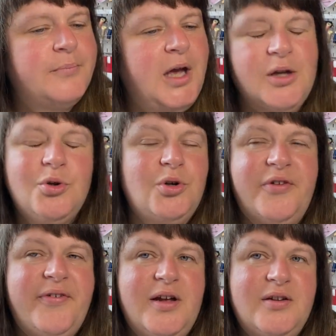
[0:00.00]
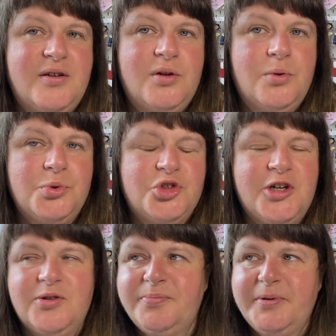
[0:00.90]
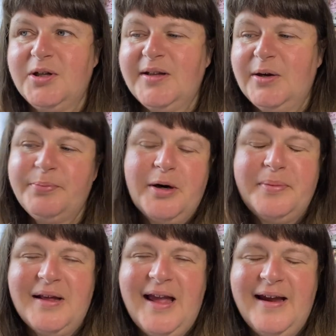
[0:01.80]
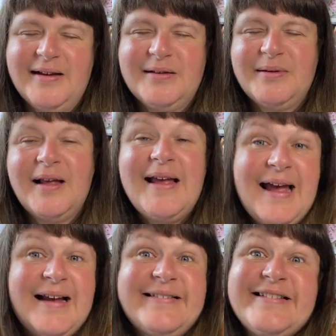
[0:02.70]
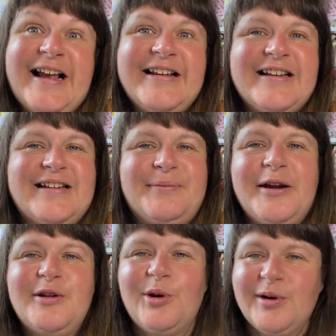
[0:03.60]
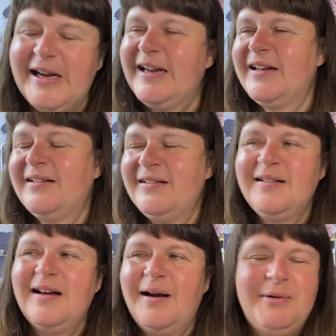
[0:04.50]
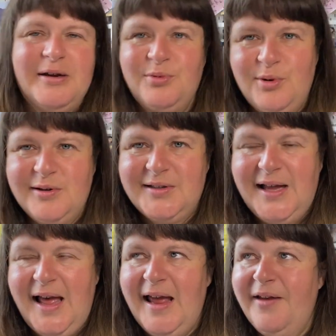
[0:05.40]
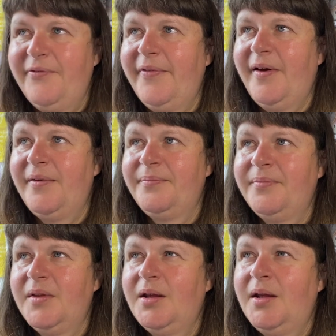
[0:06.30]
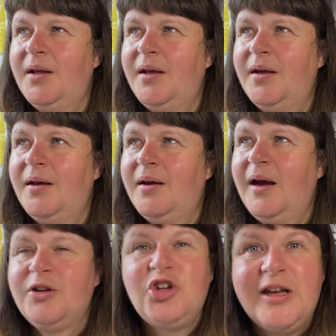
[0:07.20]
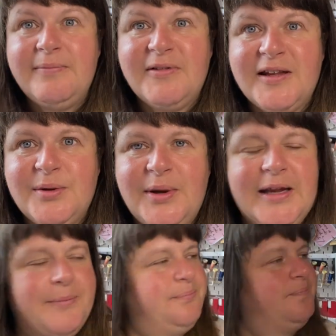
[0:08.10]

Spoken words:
I don't know if it is so chilled, because I'll probably get excited about talking about what I've achieved this week.